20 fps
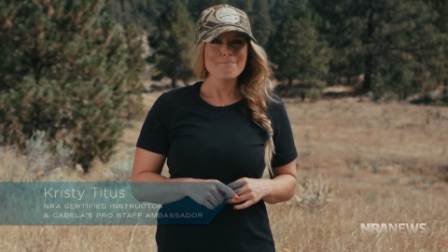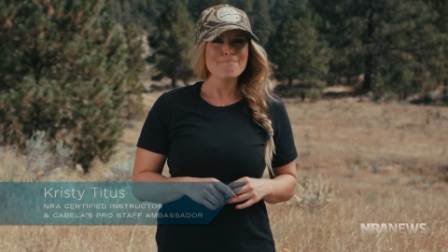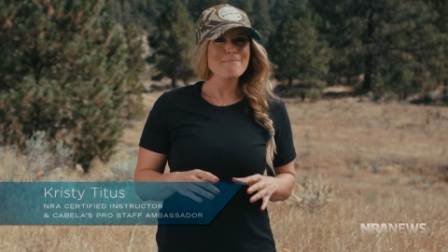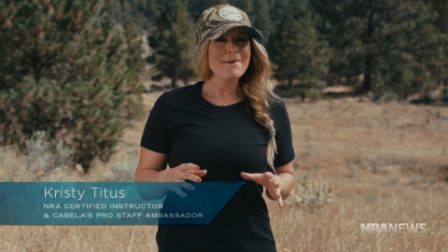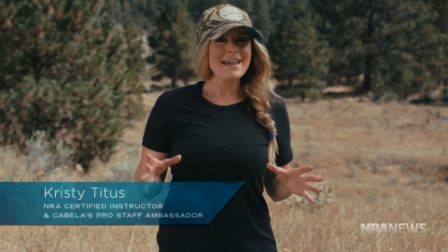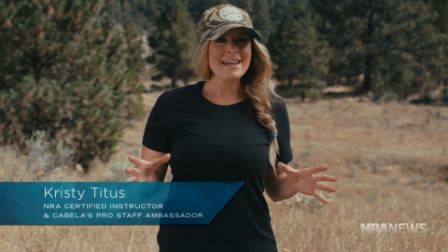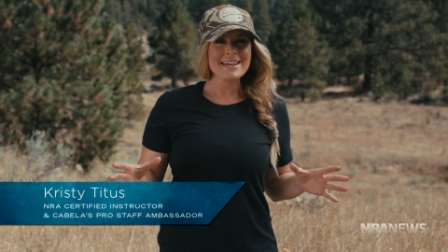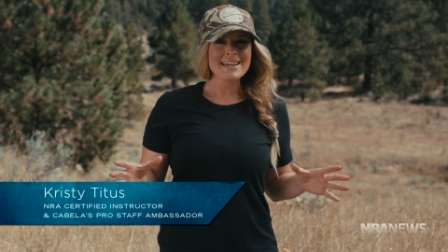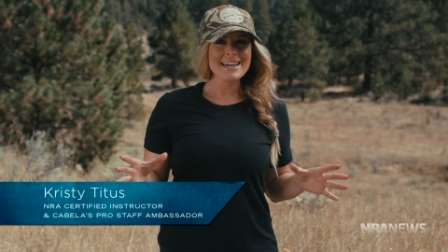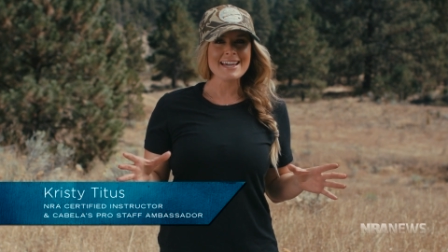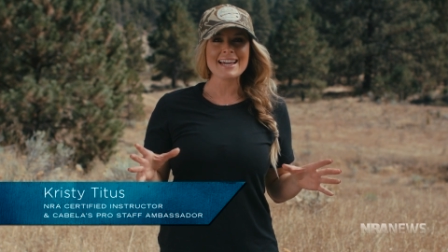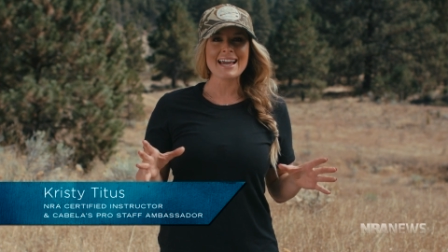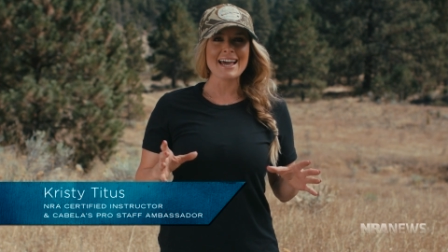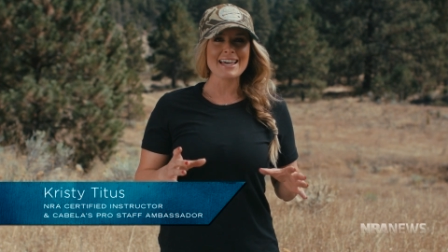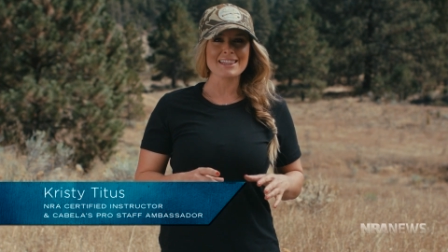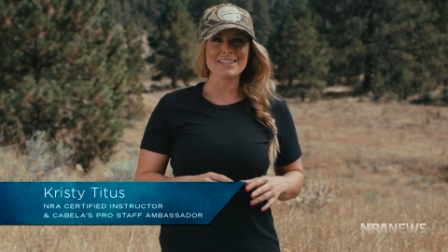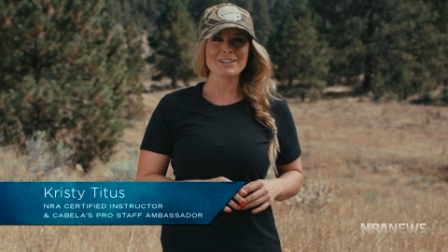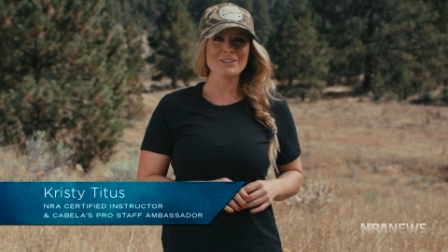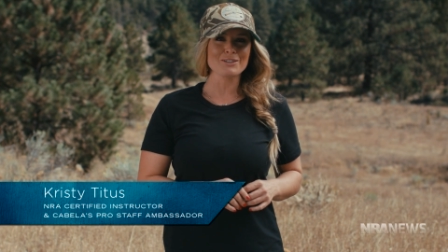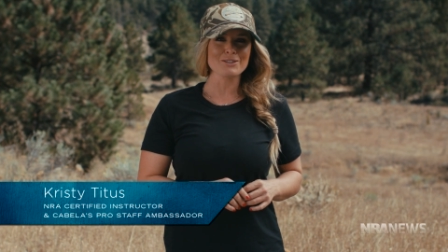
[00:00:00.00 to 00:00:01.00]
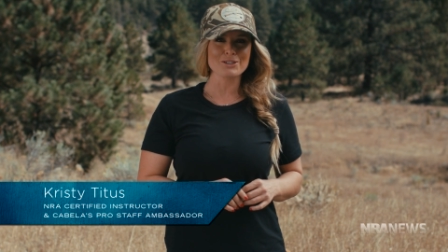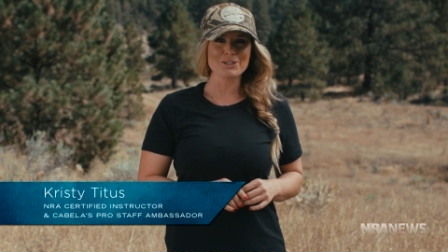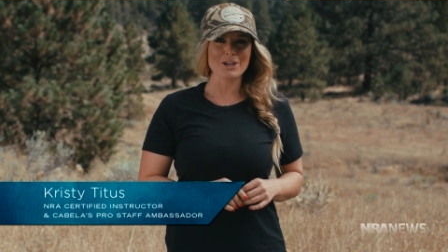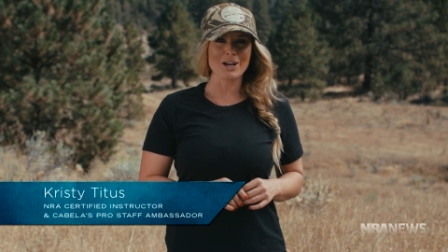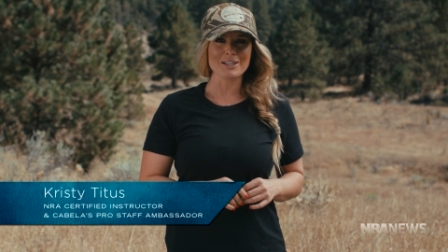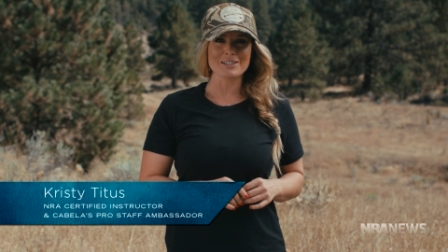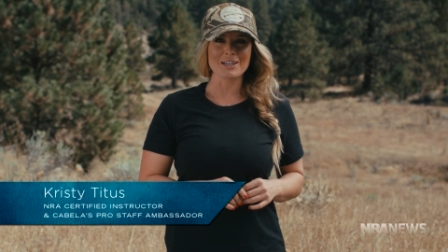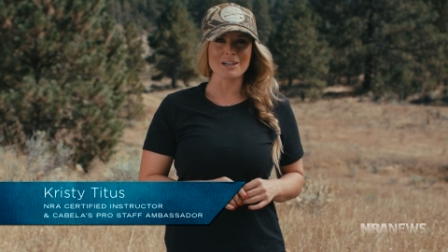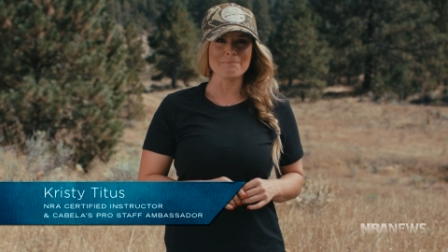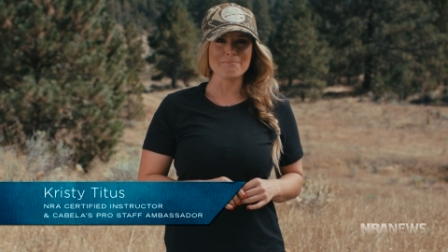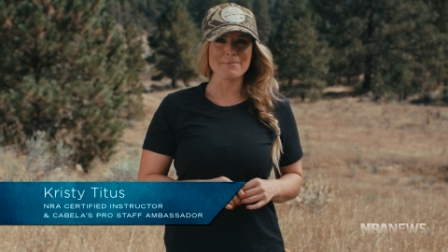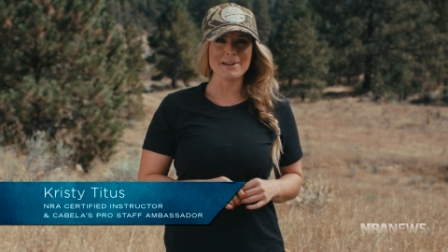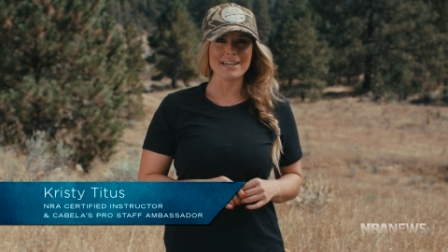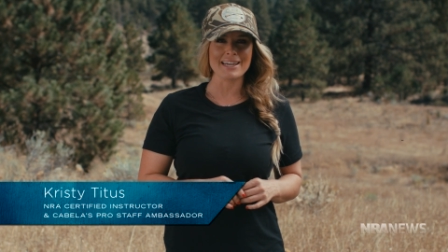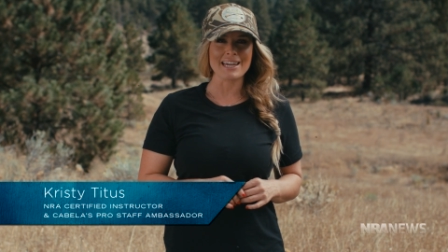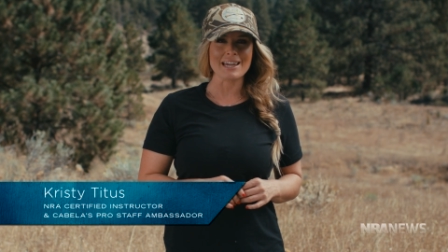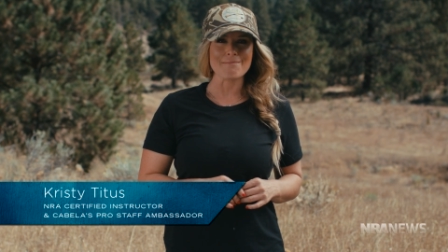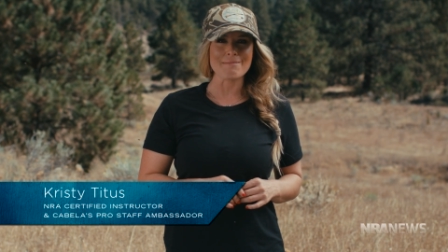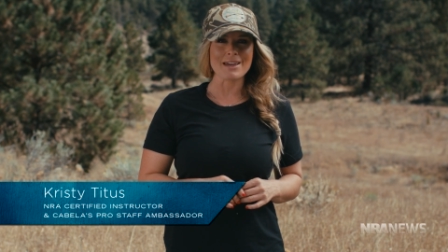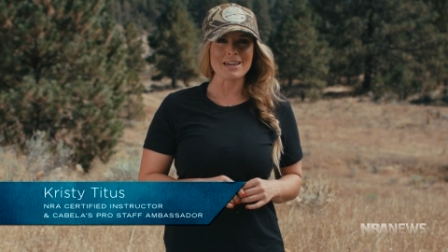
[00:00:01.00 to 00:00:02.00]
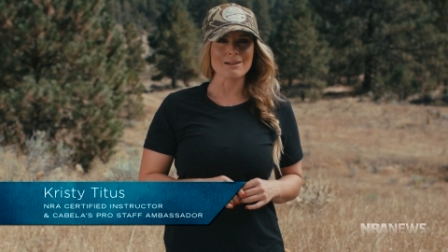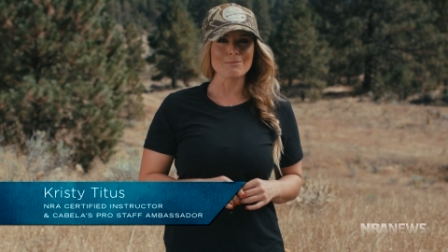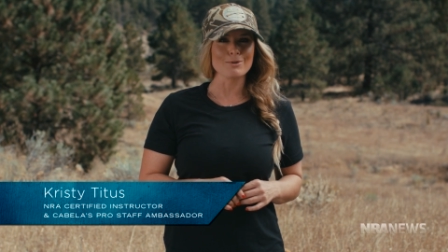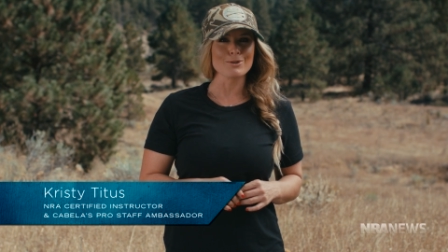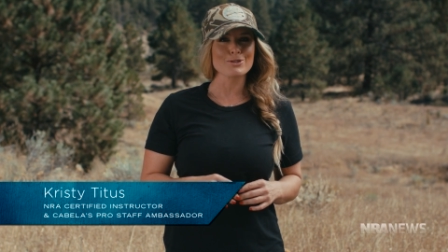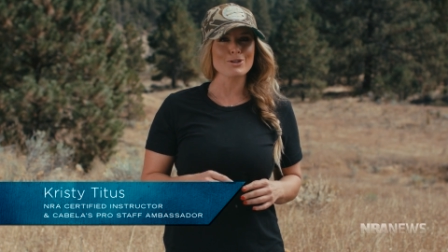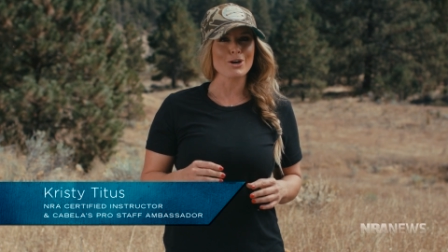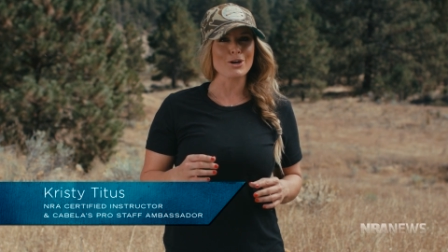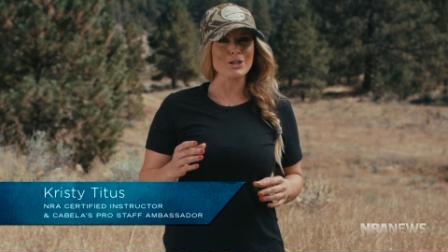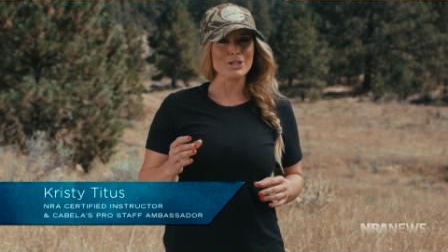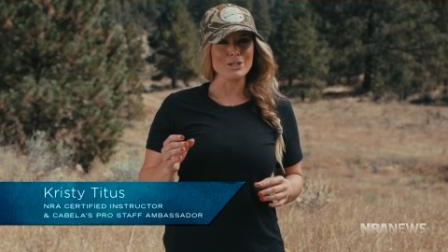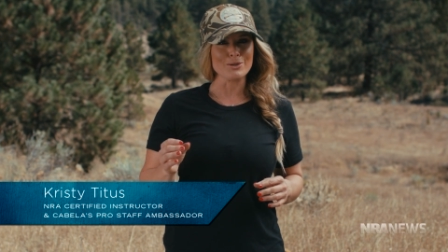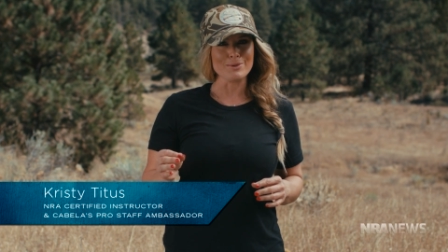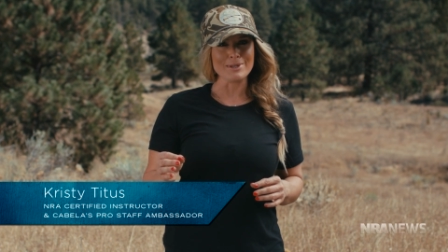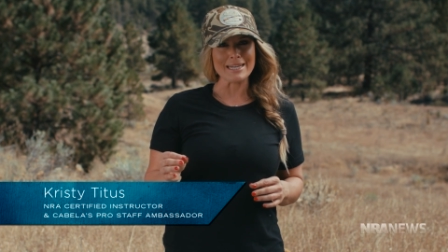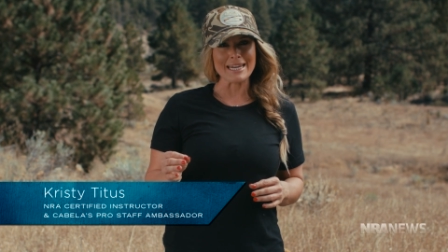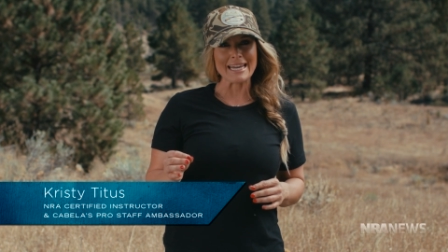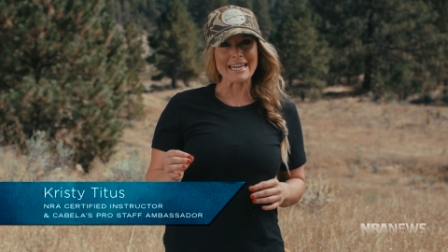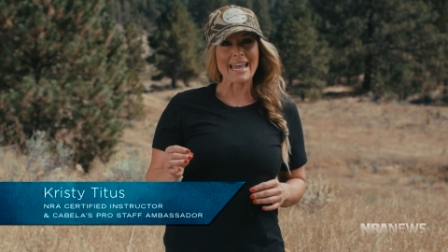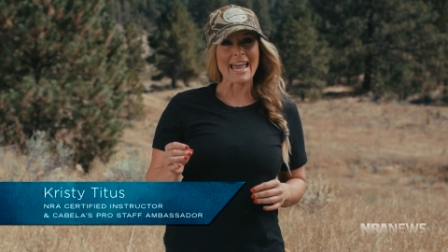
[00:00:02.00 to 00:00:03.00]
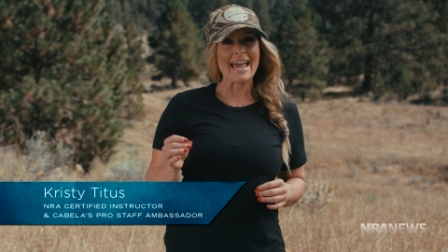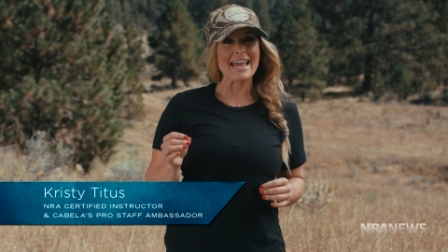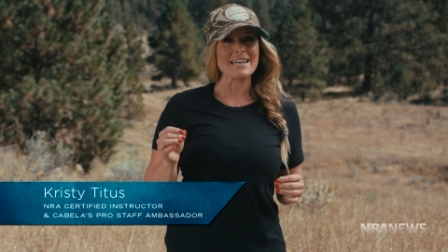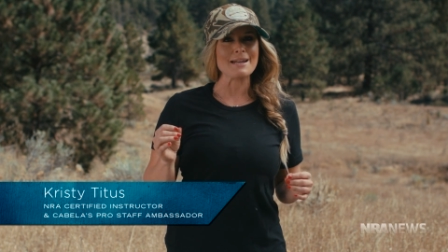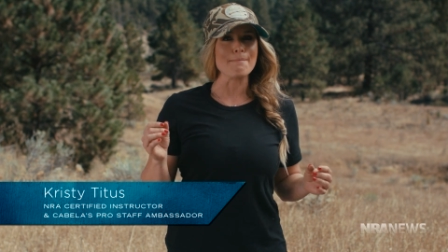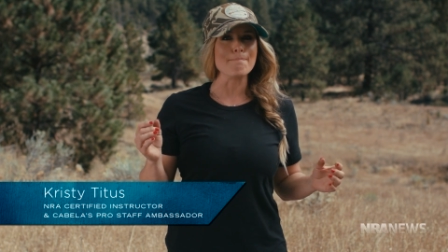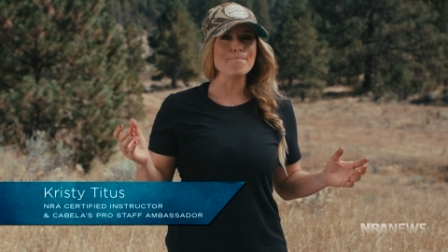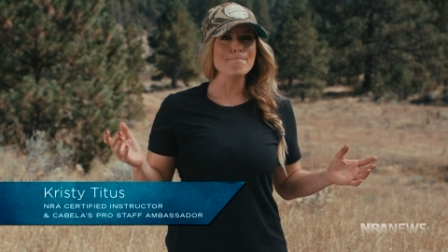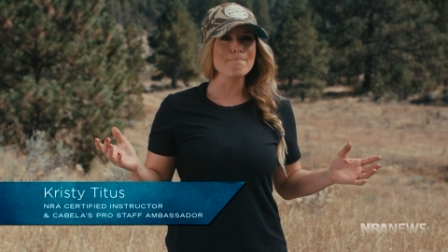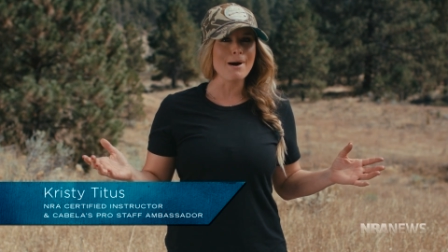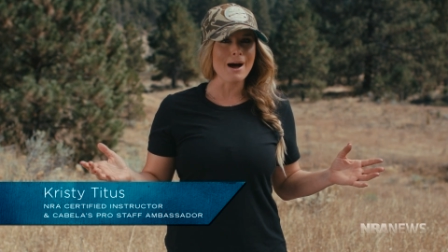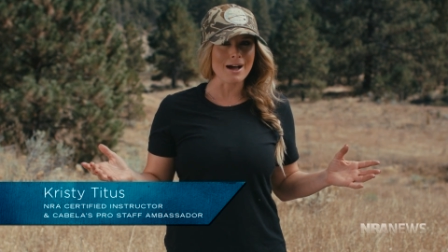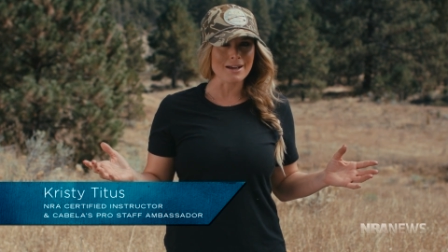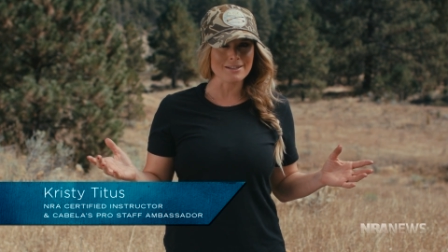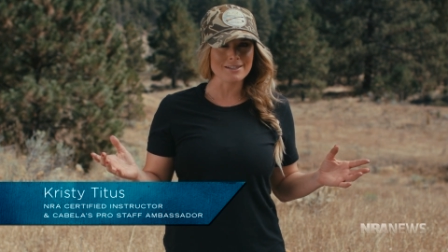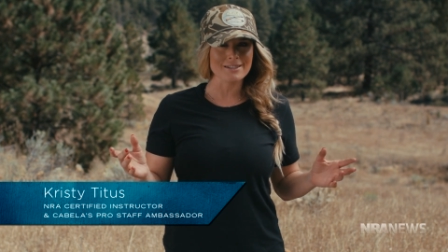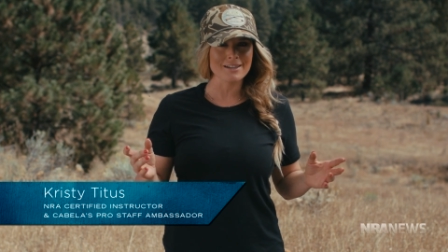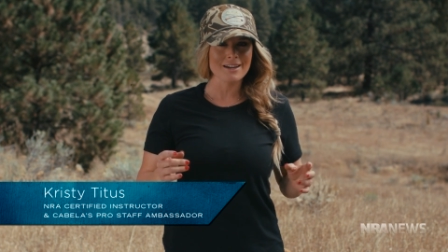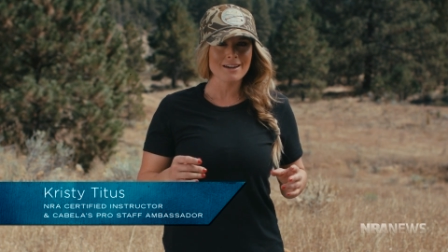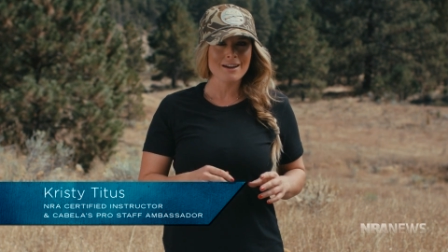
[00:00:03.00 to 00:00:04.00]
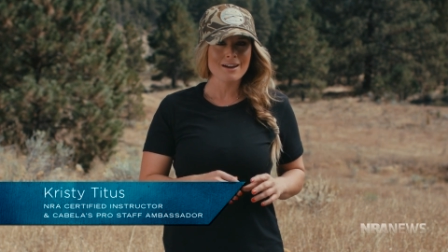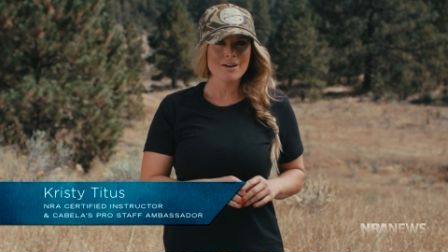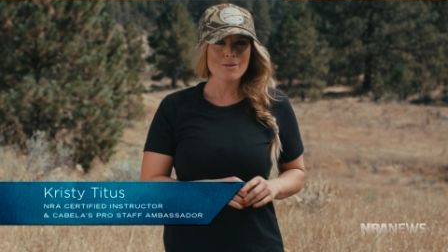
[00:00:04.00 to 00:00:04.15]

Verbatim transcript: Making ethical shots on big game animals are unique and a must,